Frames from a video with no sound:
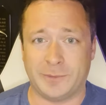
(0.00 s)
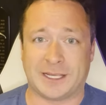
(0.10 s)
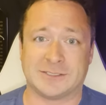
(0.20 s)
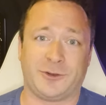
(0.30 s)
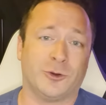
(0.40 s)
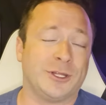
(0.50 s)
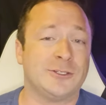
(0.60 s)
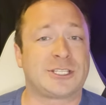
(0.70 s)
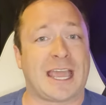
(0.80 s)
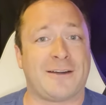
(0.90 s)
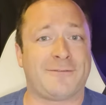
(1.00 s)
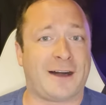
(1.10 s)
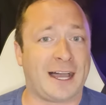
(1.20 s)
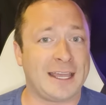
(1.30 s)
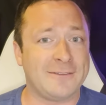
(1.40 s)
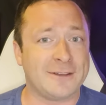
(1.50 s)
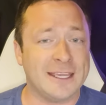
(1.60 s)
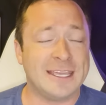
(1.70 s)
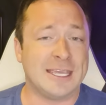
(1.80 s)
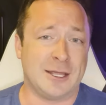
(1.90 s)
because if you only use Cat 5,